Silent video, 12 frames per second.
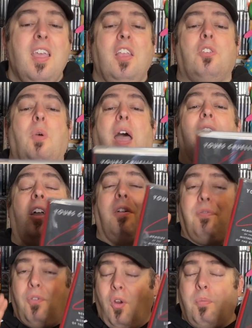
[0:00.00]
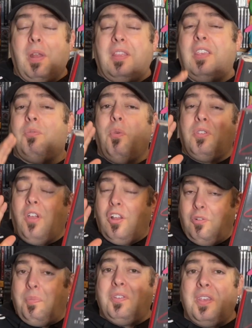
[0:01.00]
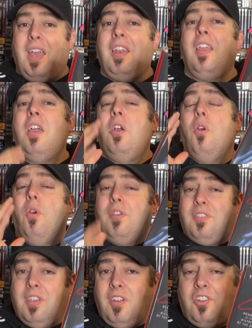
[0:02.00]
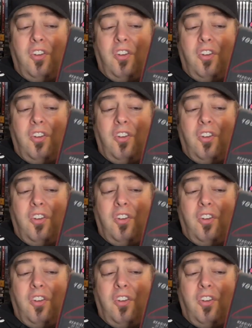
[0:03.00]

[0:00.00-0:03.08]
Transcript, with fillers: so I can confirm that this was 100% her signature.